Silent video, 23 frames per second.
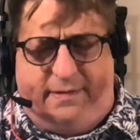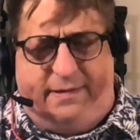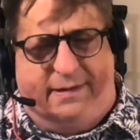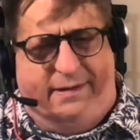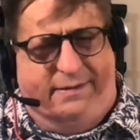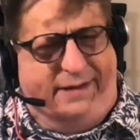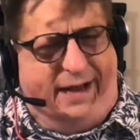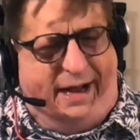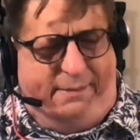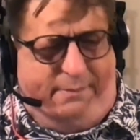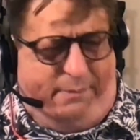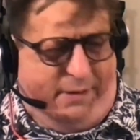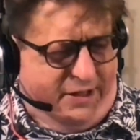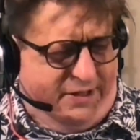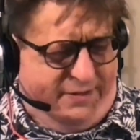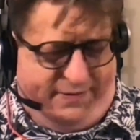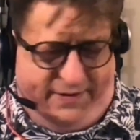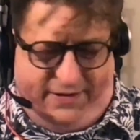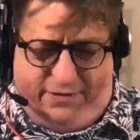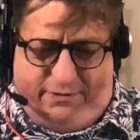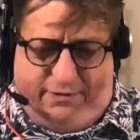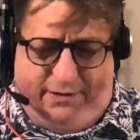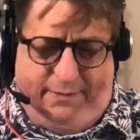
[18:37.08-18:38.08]
Not much of a
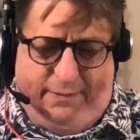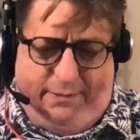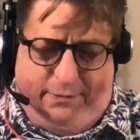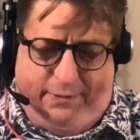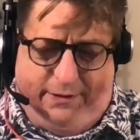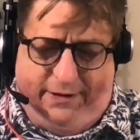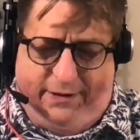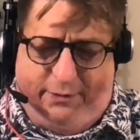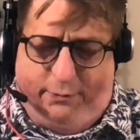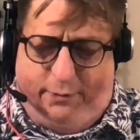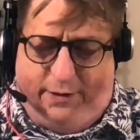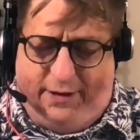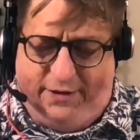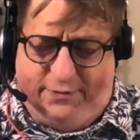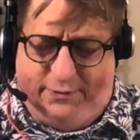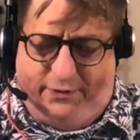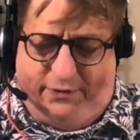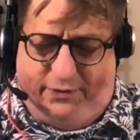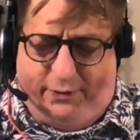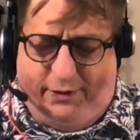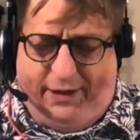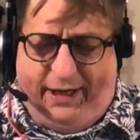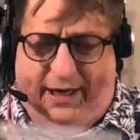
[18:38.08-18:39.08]
story, but what there was
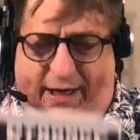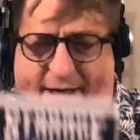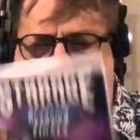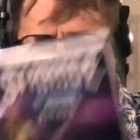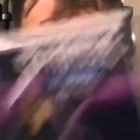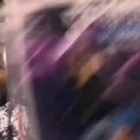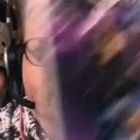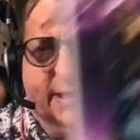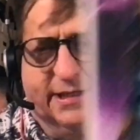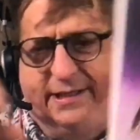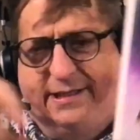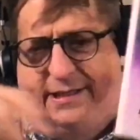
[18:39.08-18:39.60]
okay-ish.